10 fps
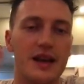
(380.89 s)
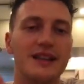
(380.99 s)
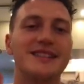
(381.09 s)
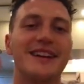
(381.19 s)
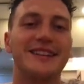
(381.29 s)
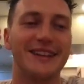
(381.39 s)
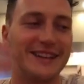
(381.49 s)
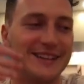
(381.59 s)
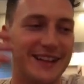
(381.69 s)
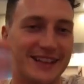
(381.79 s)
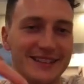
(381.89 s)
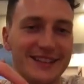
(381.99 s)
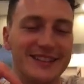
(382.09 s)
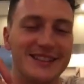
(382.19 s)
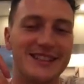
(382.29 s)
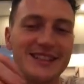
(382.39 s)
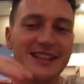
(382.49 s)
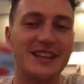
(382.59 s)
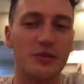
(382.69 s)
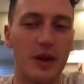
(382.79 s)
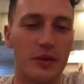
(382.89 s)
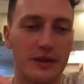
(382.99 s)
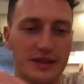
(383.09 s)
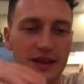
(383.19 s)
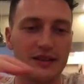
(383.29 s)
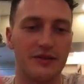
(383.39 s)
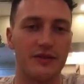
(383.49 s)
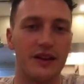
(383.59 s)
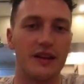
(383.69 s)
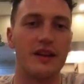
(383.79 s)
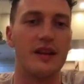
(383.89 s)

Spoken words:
It's starting to index it and see where we start to fit.